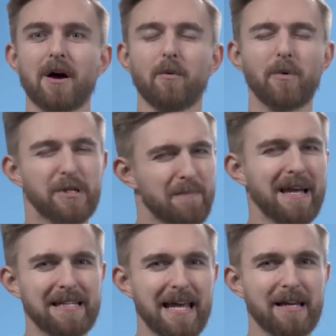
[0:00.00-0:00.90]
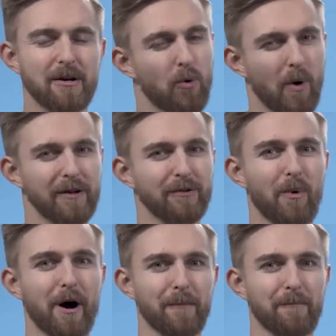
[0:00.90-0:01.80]
which may take quite a
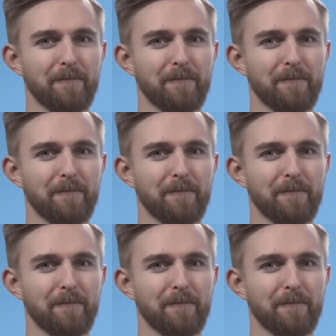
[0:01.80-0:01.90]
while.